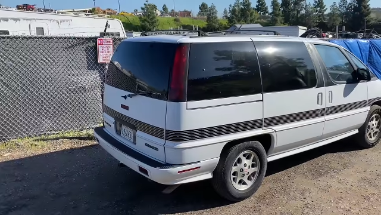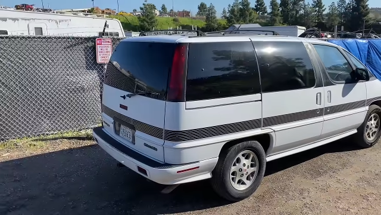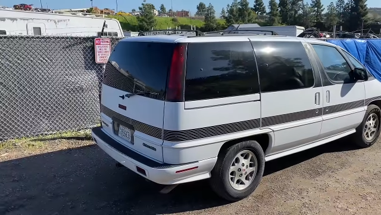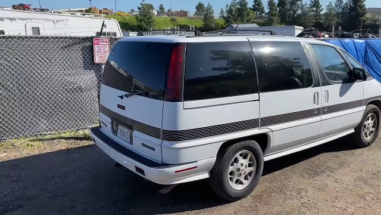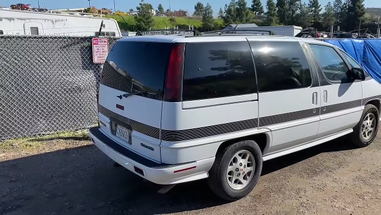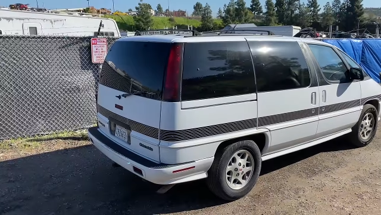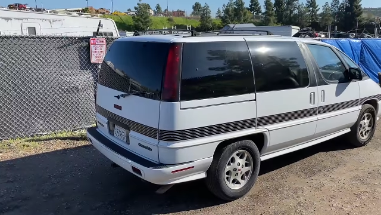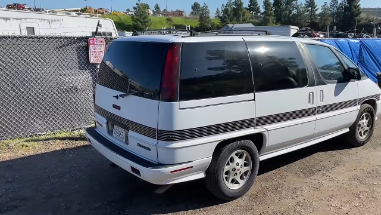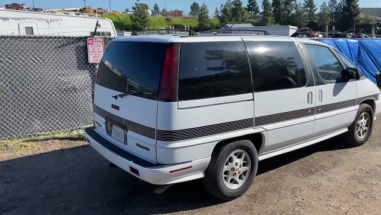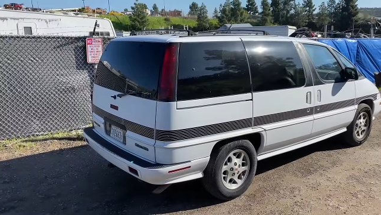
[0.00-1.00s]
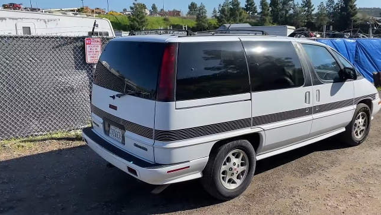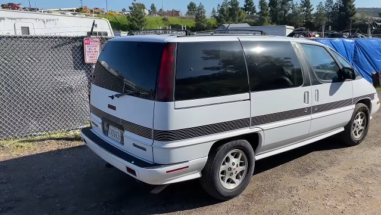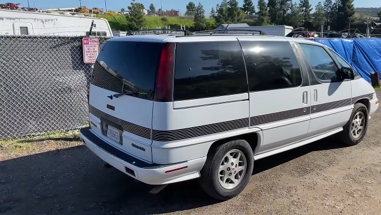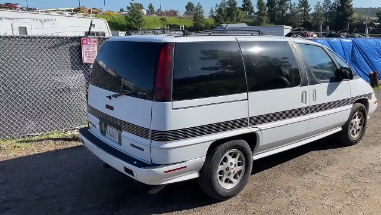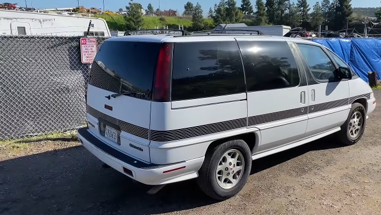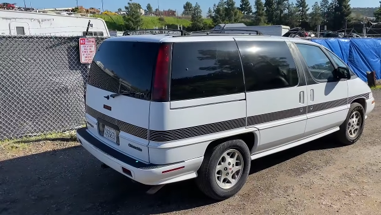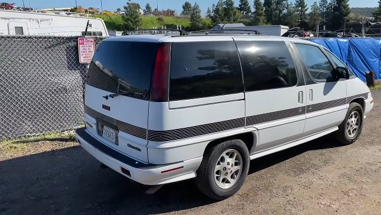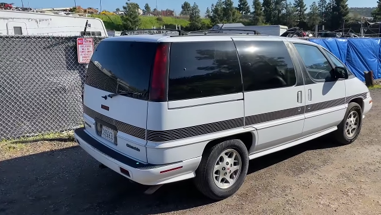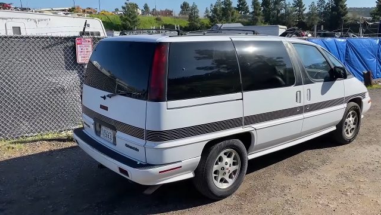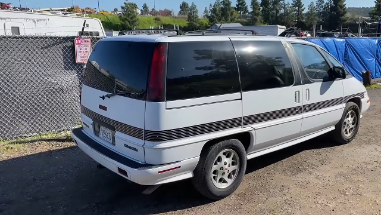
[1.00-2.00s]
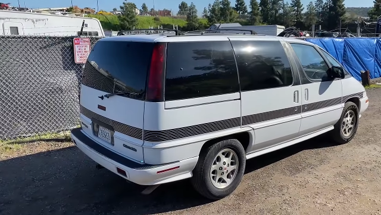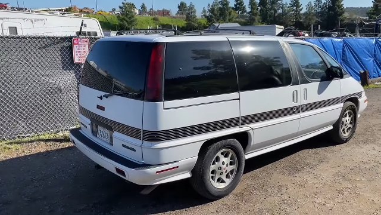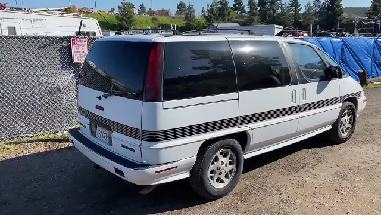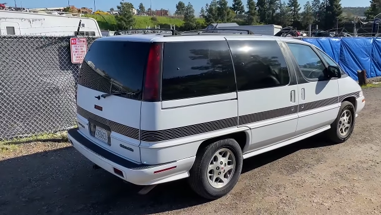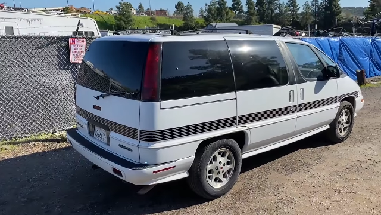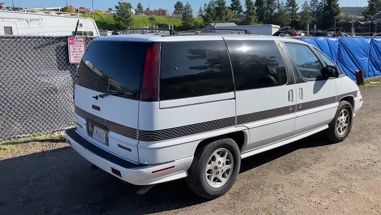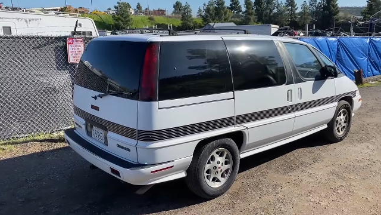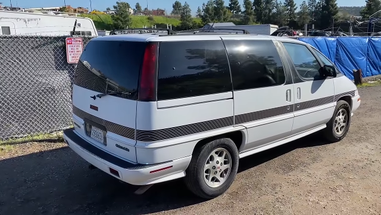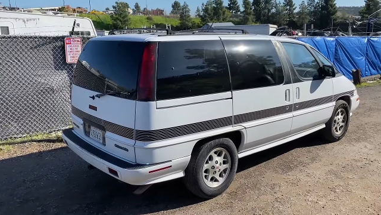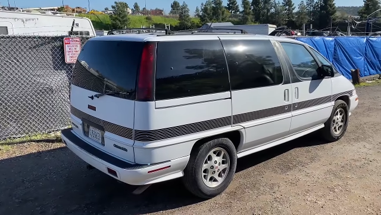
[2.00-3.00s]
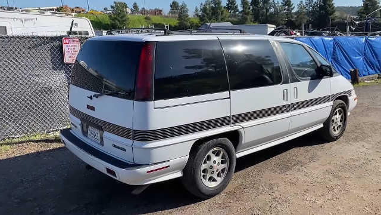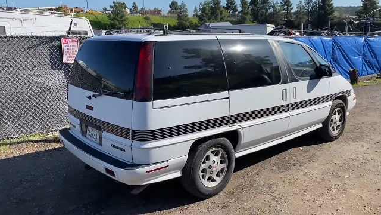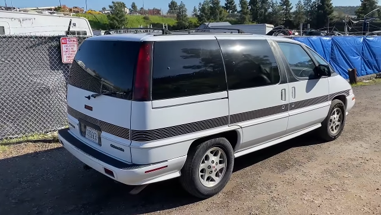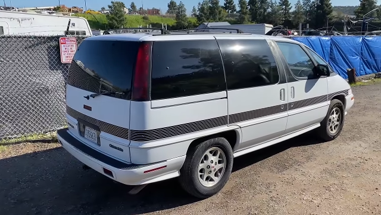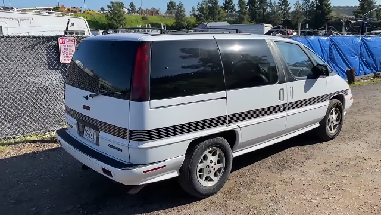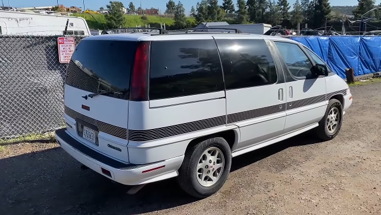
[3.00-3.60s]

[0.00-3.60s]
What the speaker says: (no speaker visible)